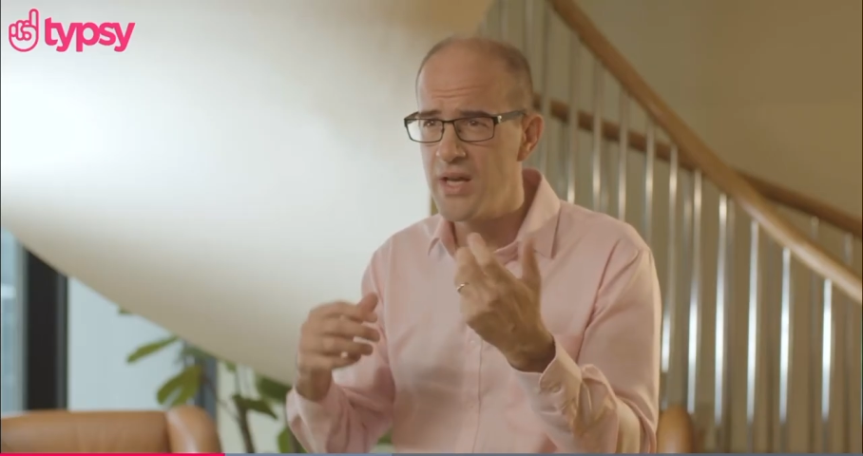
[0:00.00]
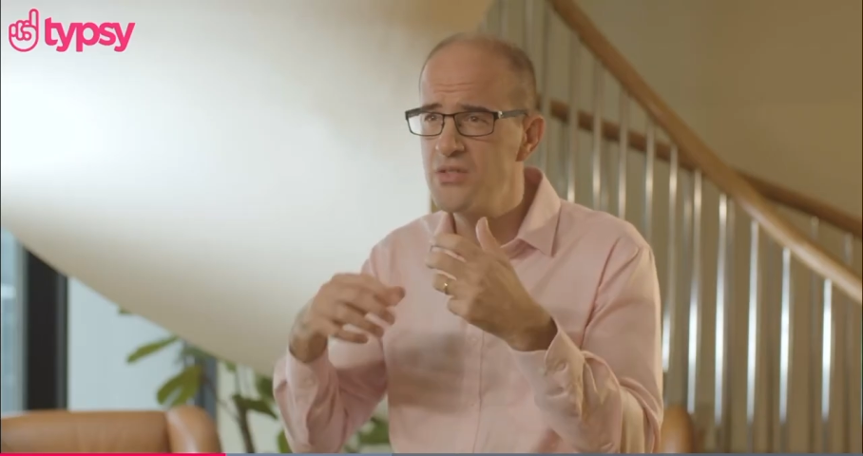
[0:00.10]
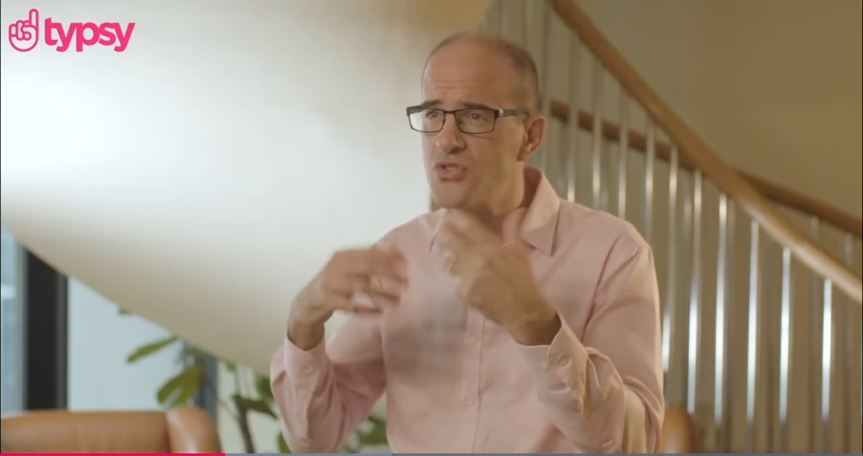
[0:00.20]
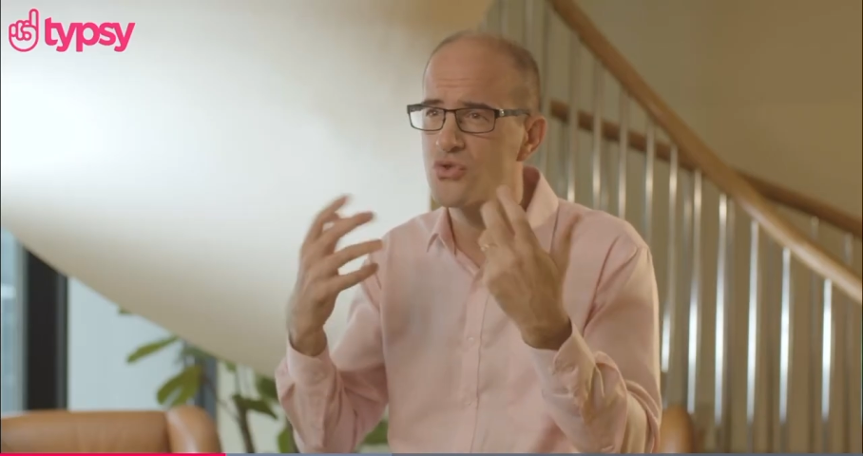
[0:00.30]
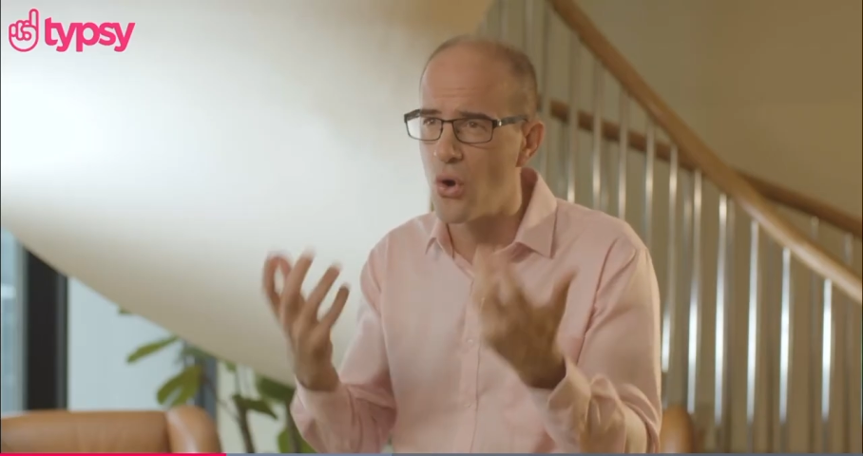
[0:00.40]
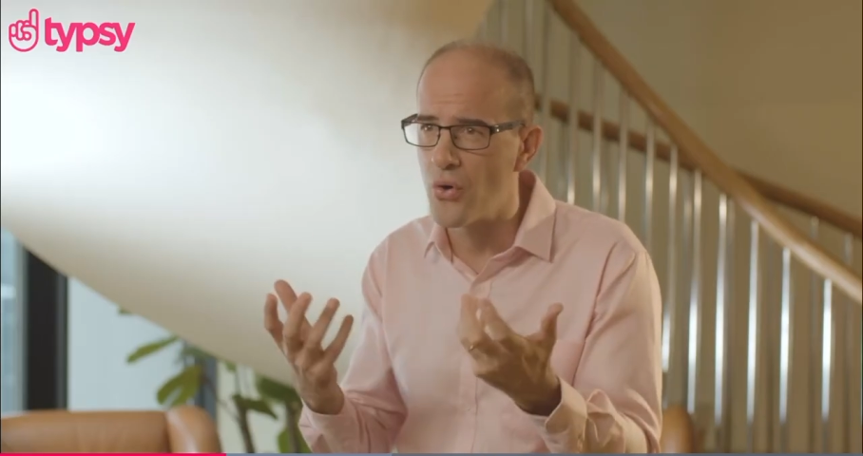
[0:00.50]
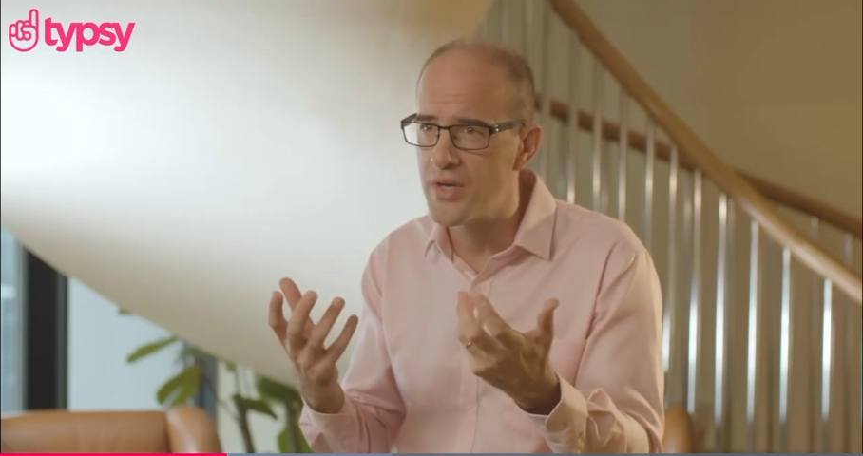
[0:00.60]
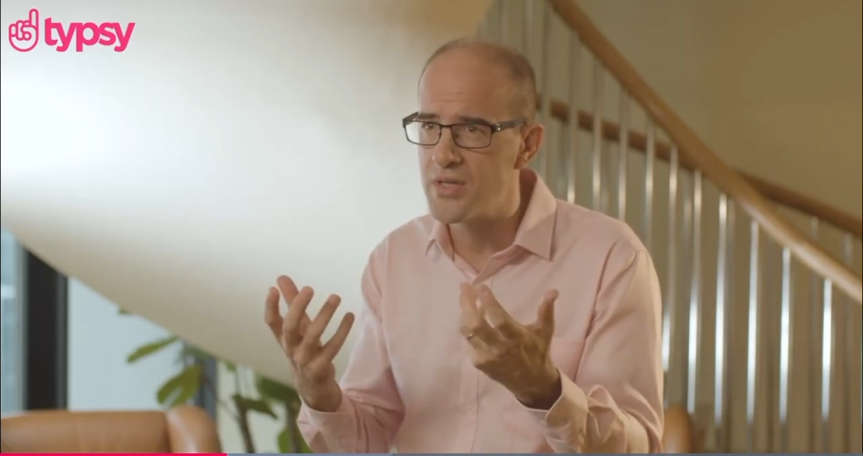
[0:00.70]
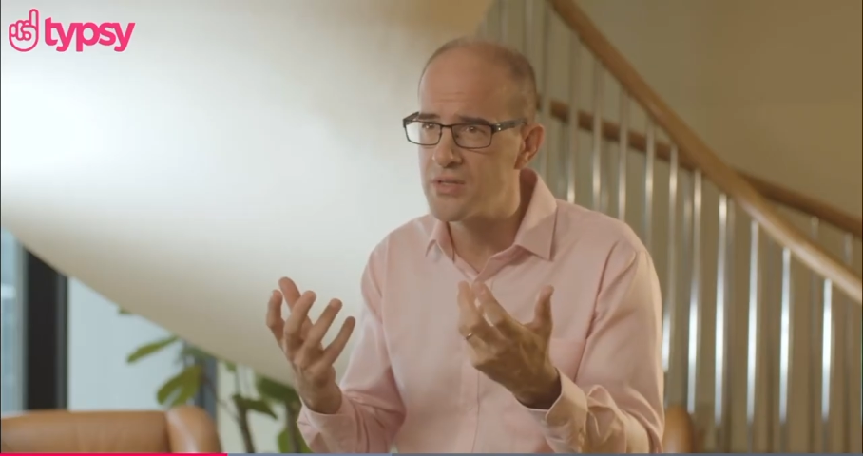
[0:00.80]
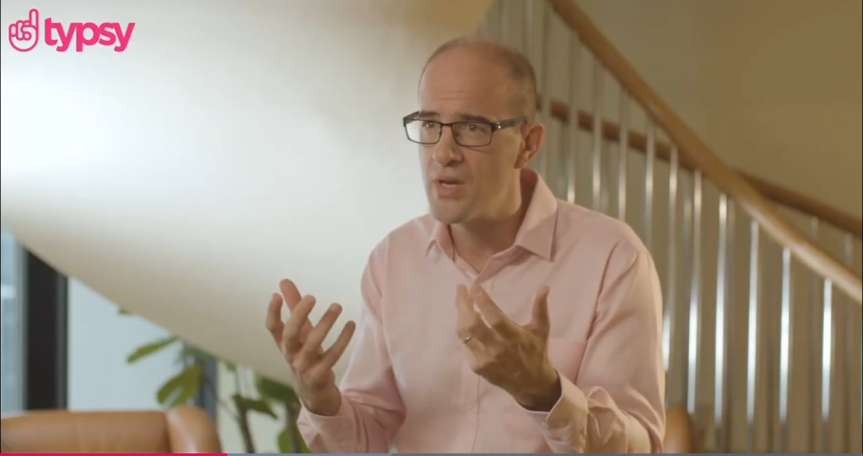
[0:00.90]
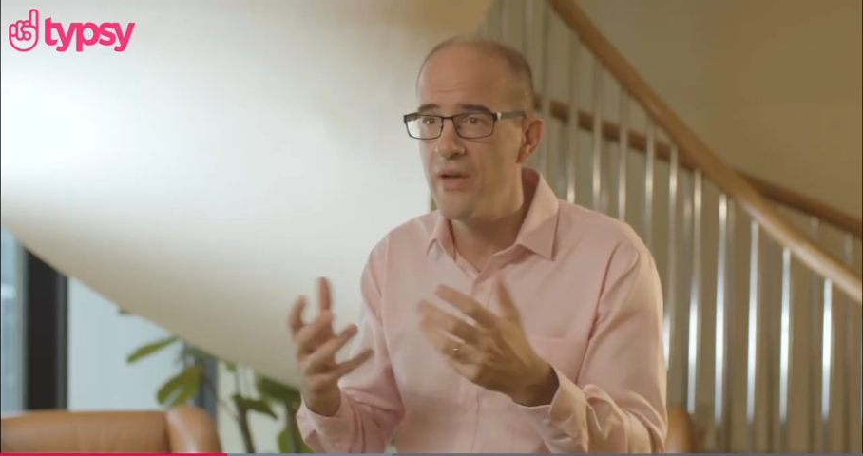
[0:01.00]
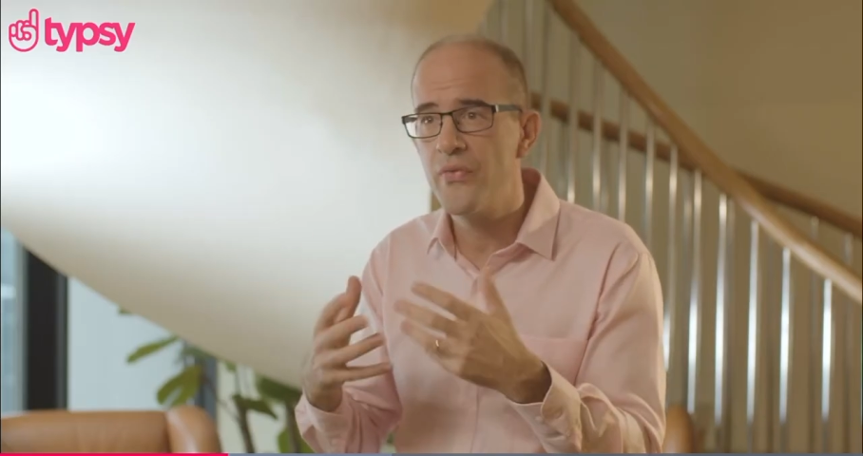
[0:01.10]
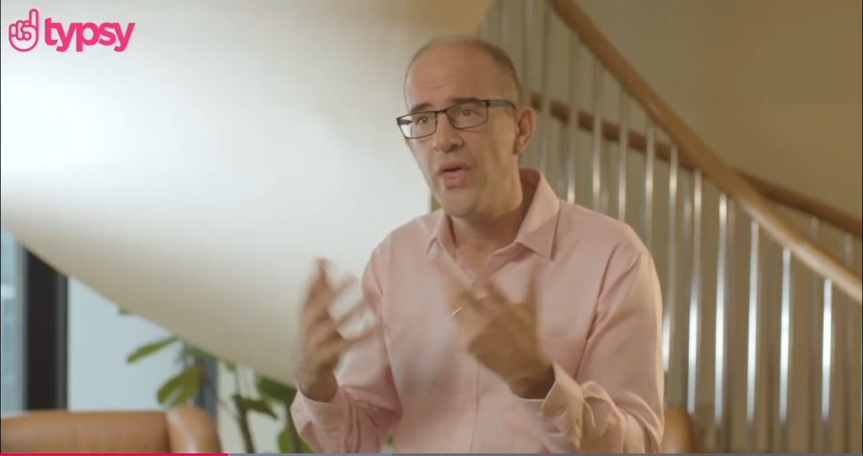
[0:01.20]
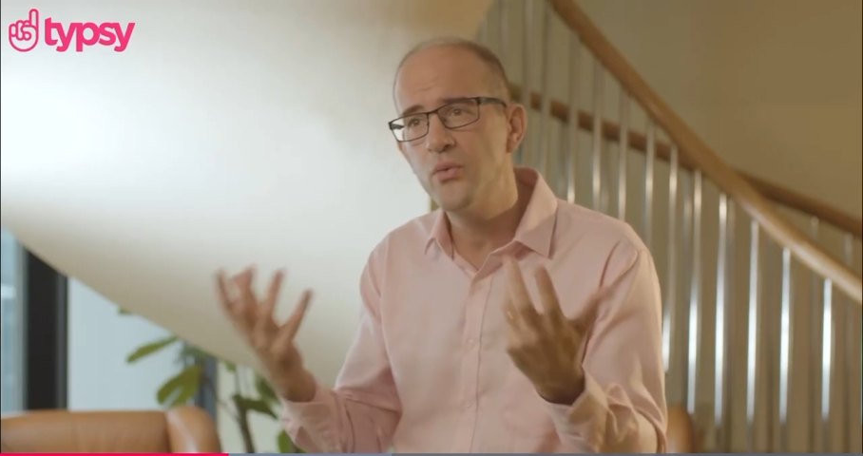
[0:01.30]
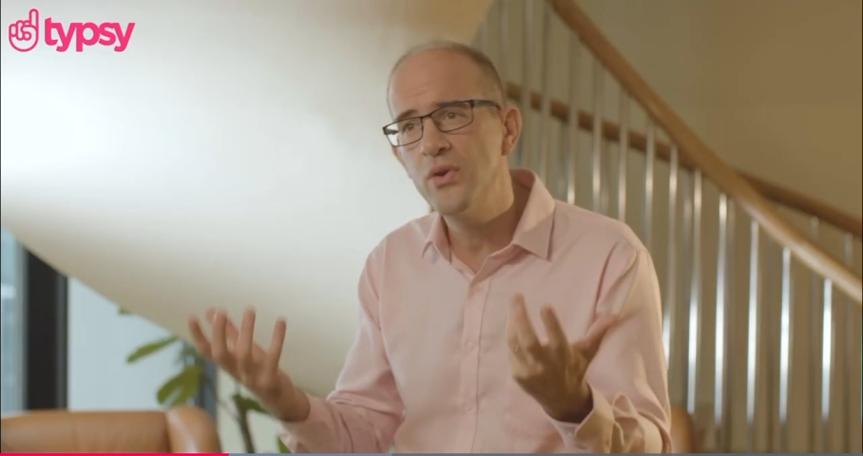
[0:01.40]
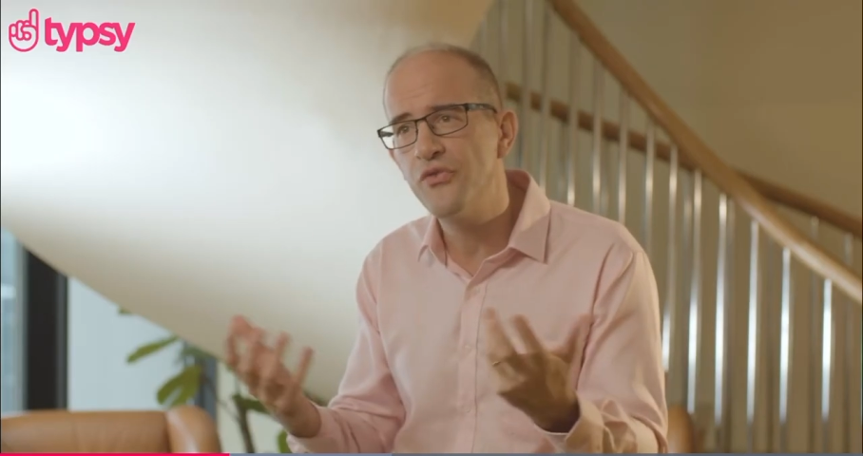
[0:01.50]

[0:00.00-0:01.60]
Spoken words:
in stories that